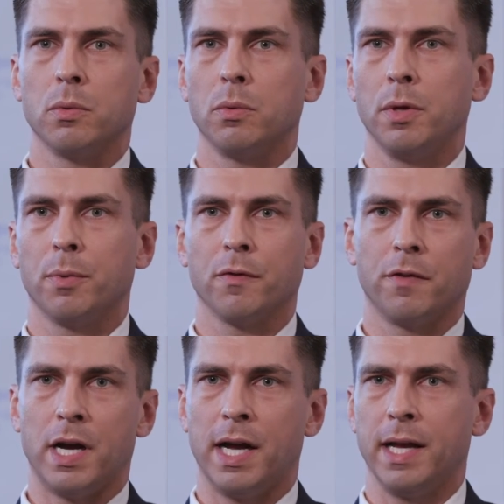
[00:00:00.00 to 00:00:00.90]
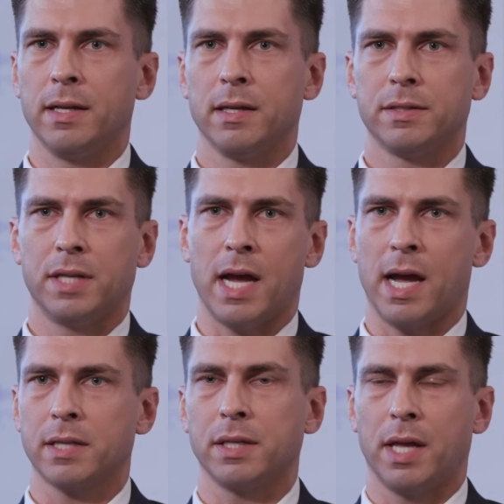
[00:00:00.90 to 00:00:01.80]
We provide
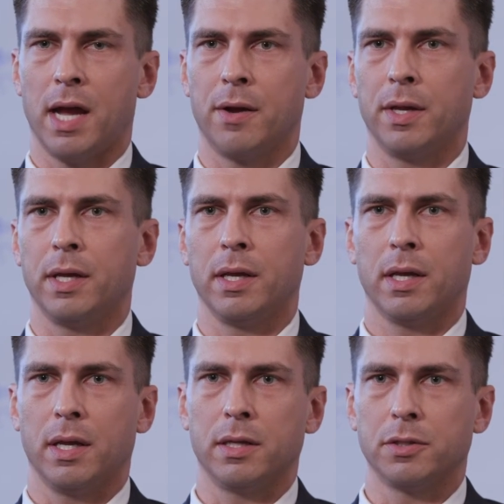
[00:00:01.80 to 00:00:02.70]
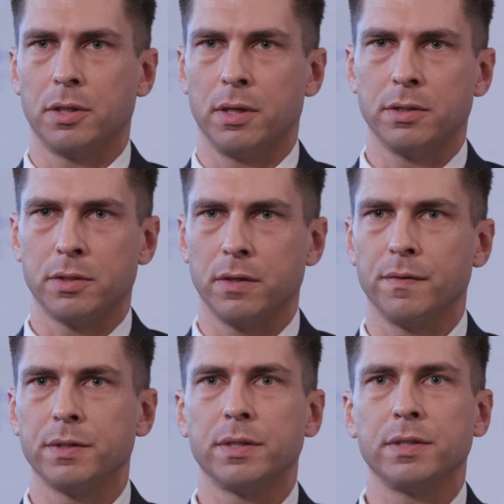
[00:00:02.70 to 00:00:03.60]
tax, accounting, and assurance
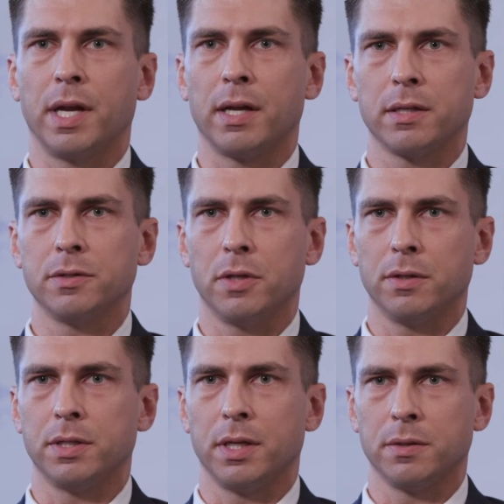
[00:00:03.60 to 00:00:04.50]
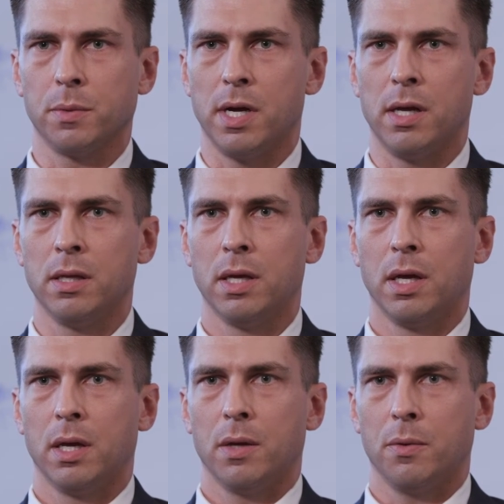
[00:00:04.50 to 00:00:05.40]
services and consulting as well
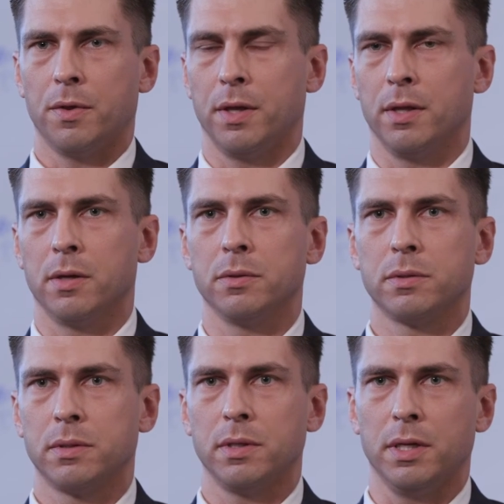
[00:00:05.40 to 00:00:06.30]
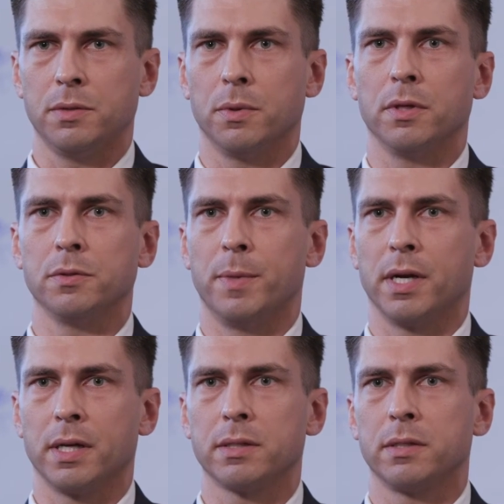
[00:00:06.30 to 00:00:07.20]
within each one of those
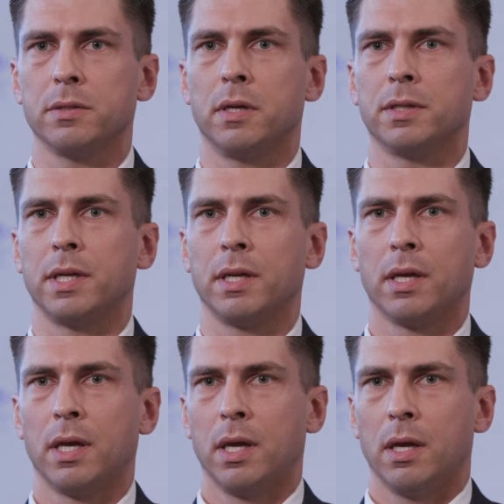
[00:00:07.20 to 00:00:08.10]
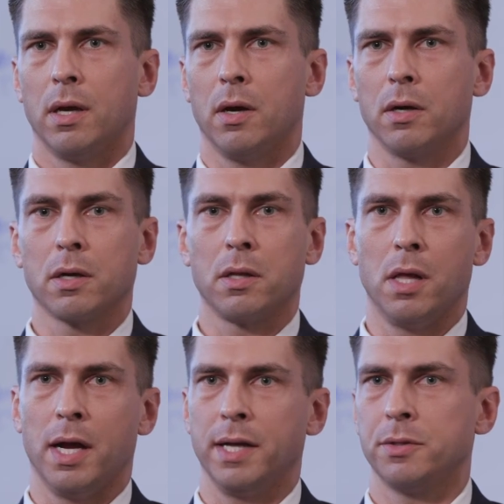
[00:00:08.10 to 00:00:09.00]
buckets. Consulting. Our
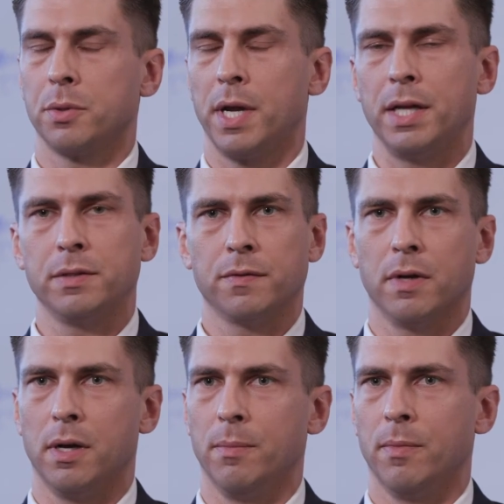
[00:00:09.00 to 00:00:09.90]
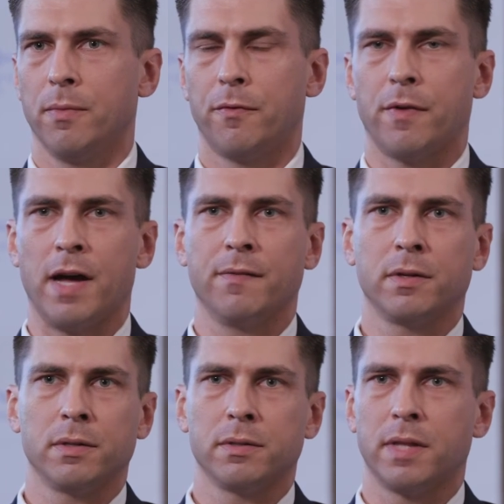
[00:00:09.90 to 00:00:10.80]
clients range from
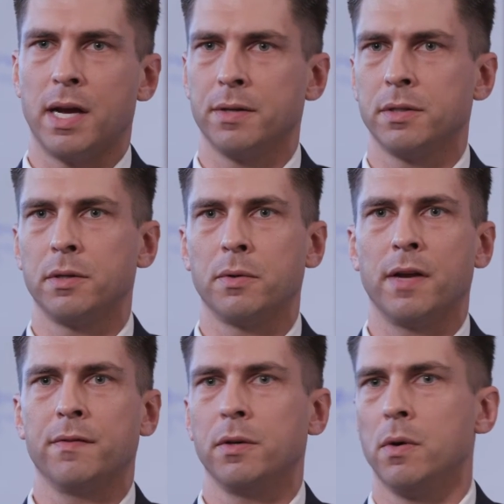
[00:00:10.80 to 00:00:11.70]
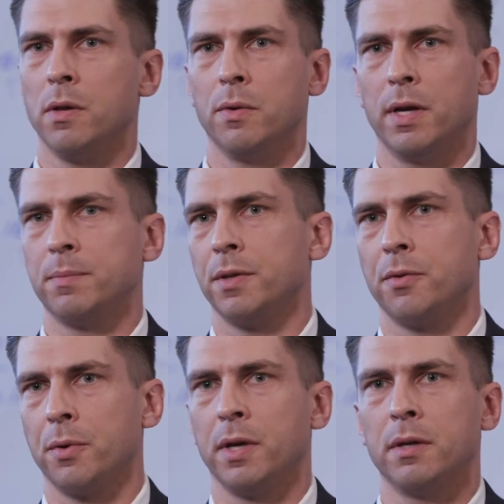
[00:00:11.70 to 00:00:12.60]
$500,000 in revenue all the way up to
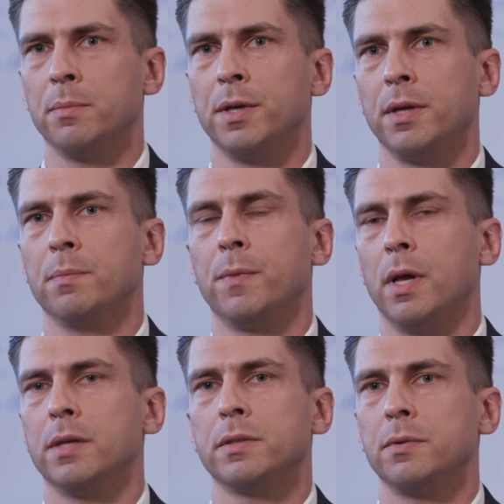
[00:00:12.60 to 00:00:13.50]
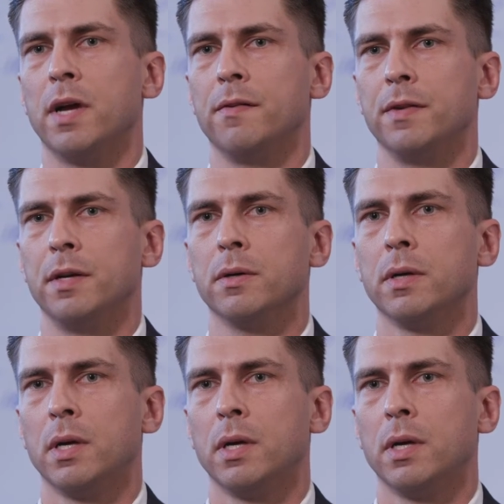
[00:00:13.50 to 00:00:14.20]
$300 million plus in revenue.